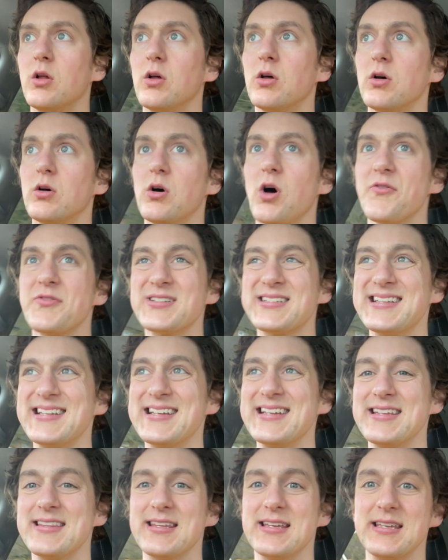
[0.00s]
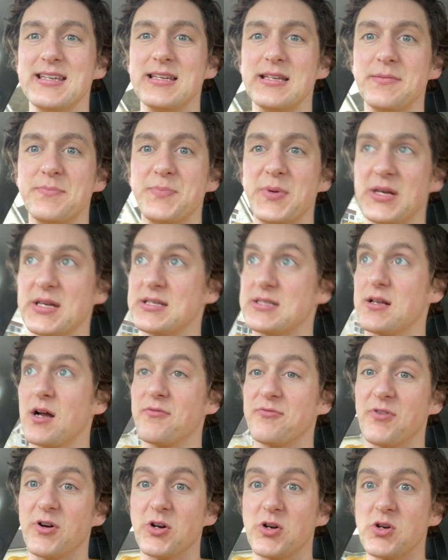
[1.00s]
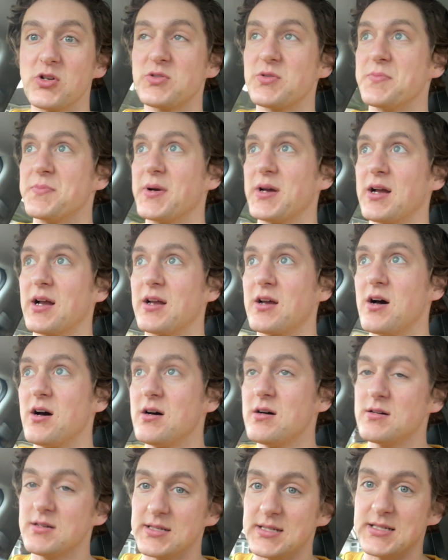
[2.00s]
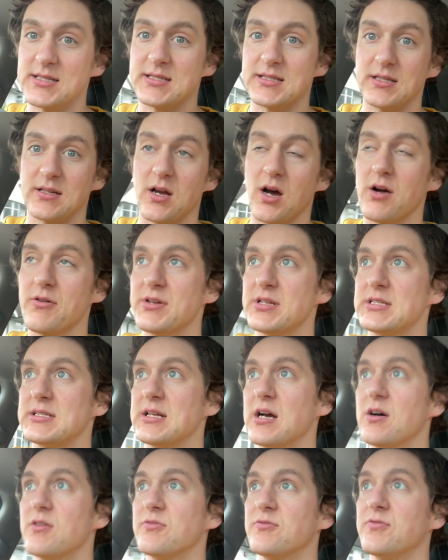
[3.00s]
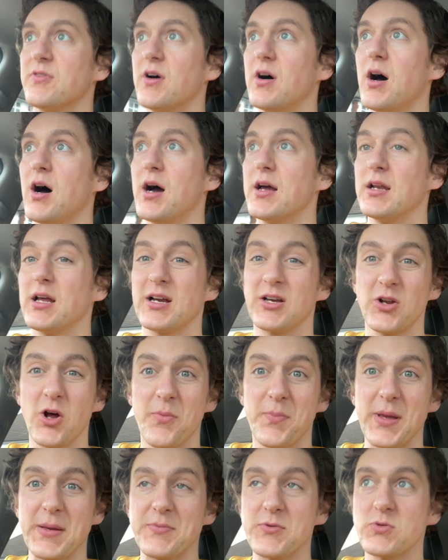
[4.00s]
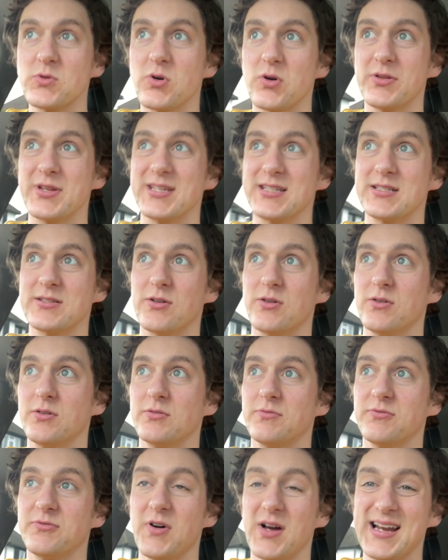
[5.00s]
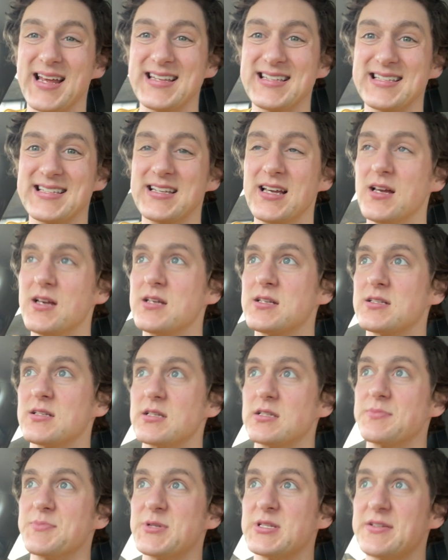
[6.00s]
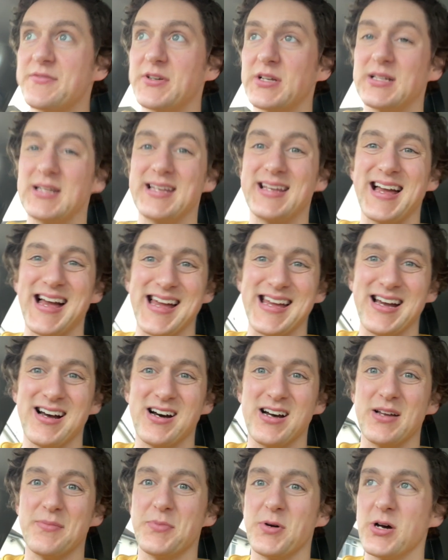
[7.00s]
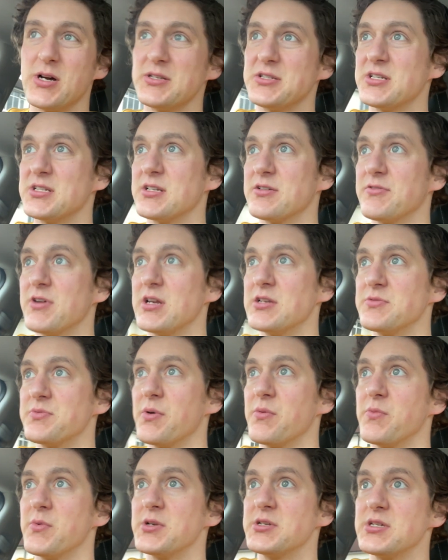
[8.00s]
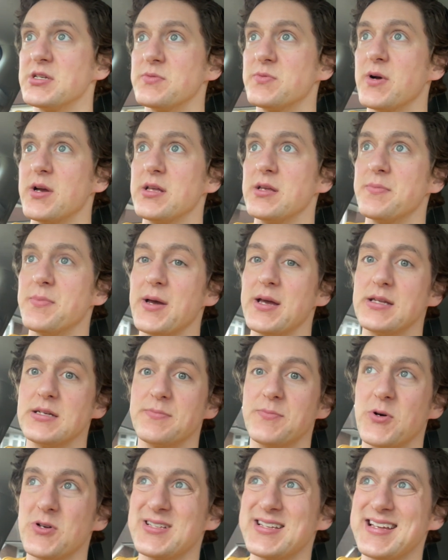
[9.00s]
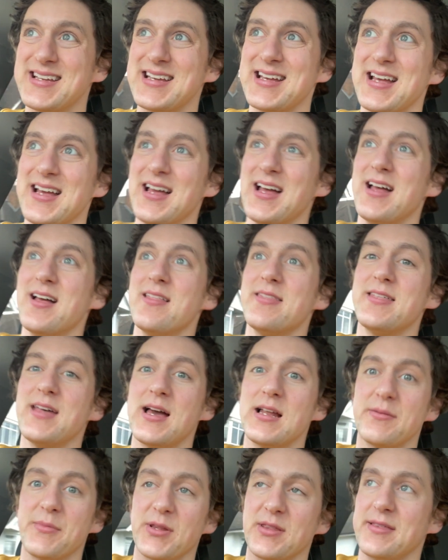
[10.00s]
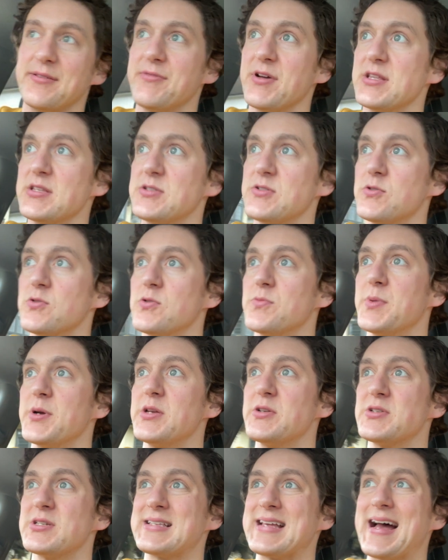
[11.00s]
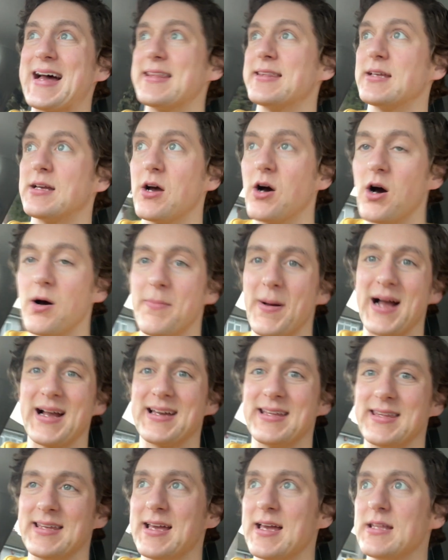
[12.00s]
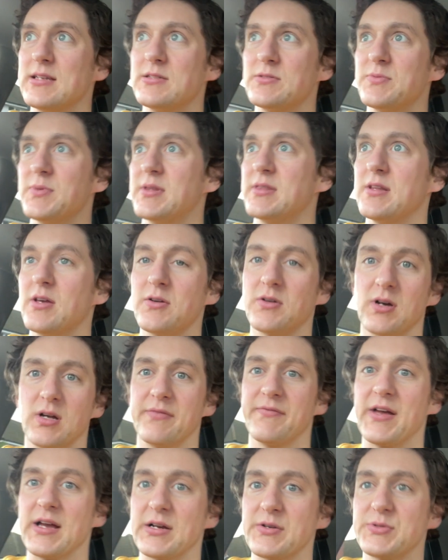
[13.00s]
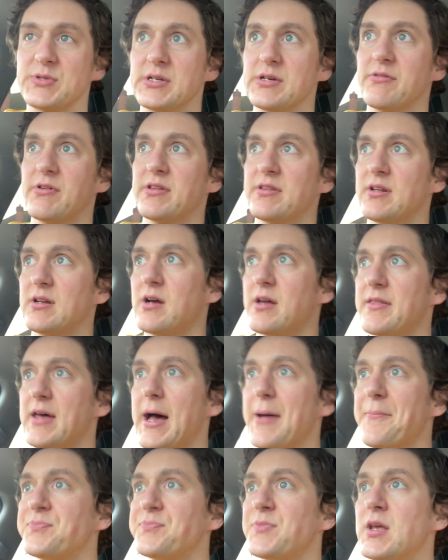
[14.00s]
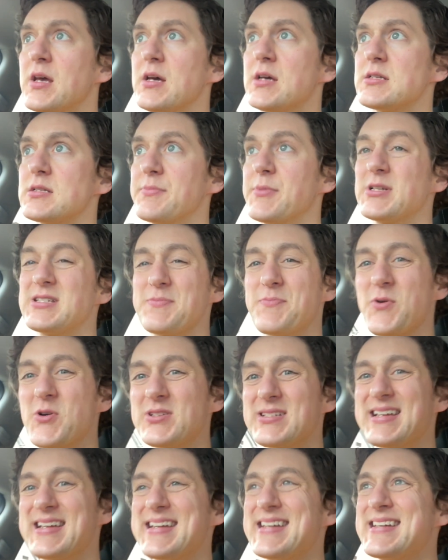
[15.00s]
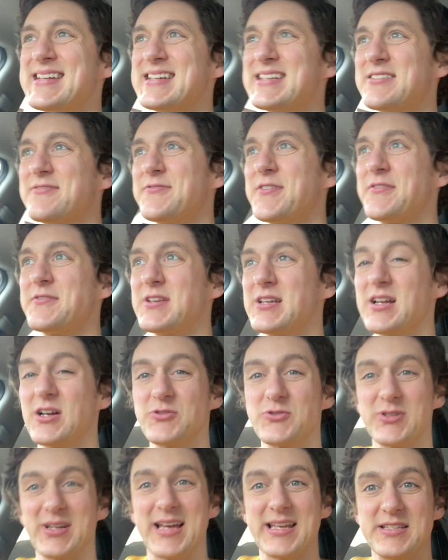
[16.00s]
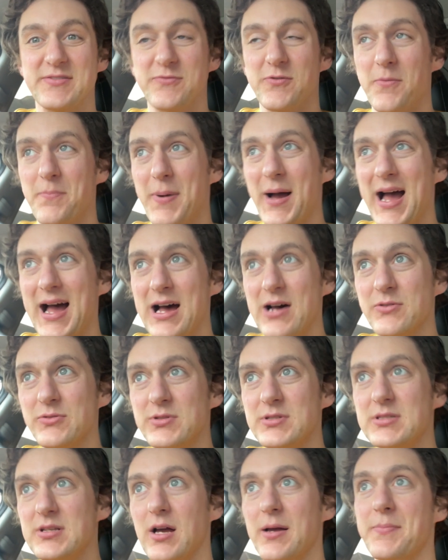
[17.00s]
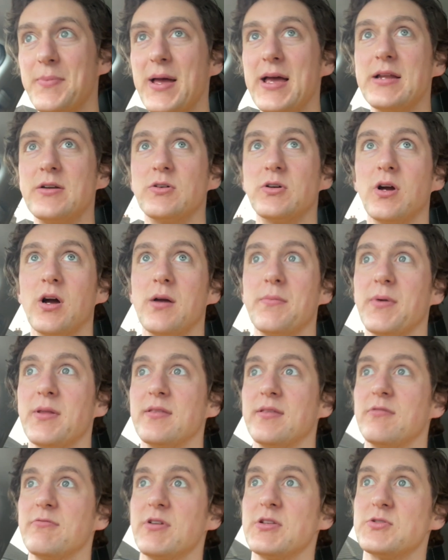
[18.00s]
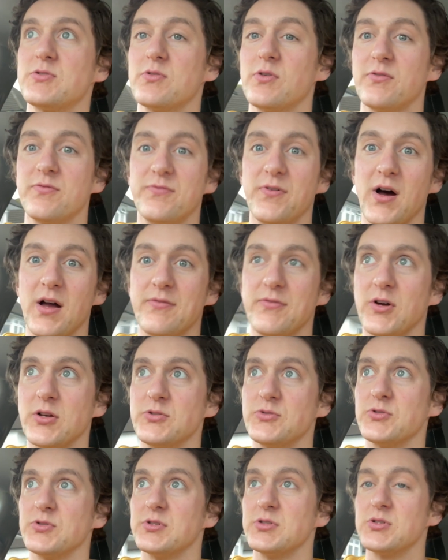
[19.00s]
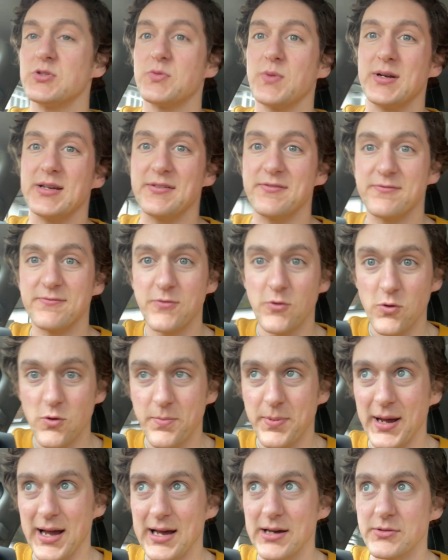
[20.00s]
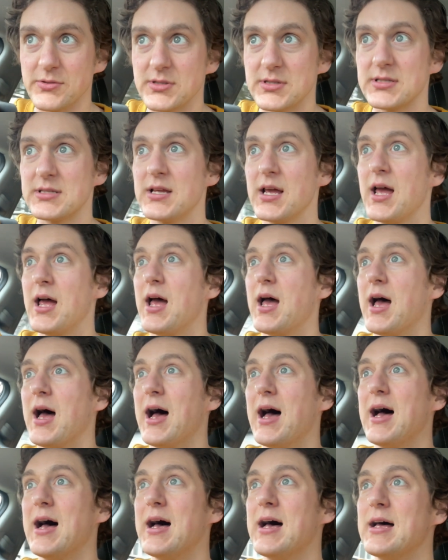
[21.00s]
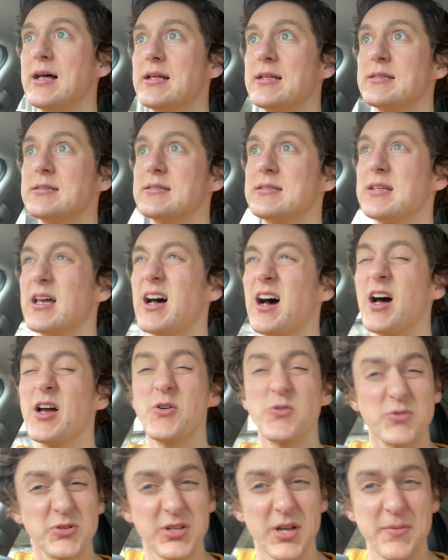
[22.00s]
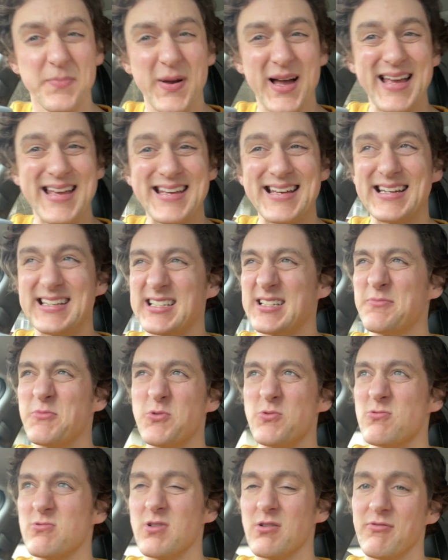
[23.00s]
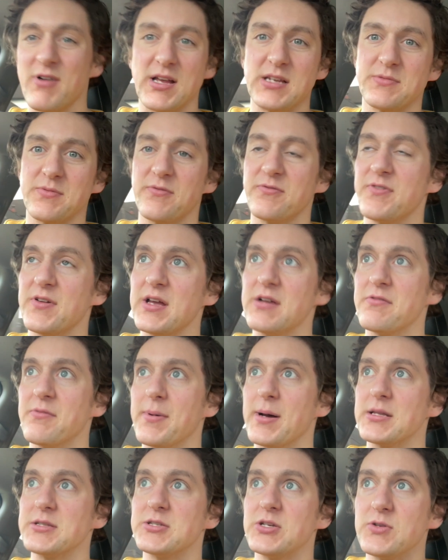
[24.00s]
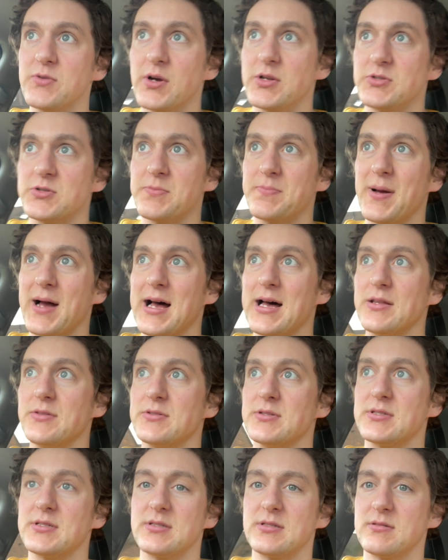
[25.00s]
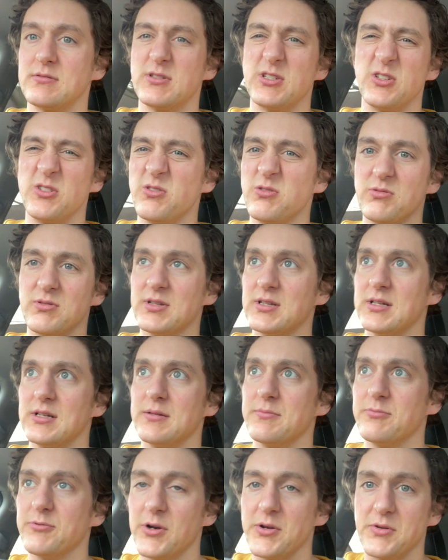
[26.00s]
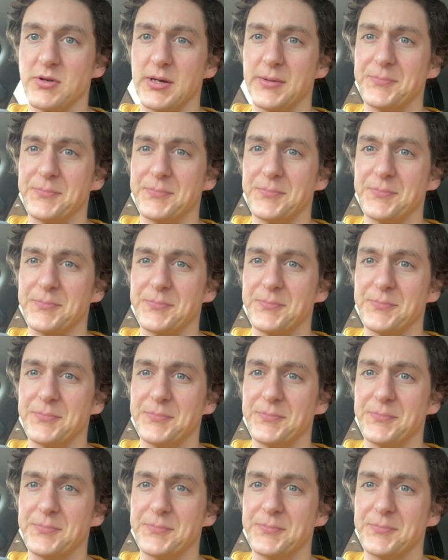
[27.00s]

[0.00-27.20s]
Obviously, the biggest upfront cost when buying a car is the car itself. I, like a lot of people, got this on finance, so specifically a hire purchase arrangement, which is where you pay a deposit, then a monthly rental, but you just hand the car back at the end with no kind of equity or anything like that. So my deposit is £1,584, I pay an ongoing monthly rental of £524, and I also pay a small arrangement fee of about £200 to the broker.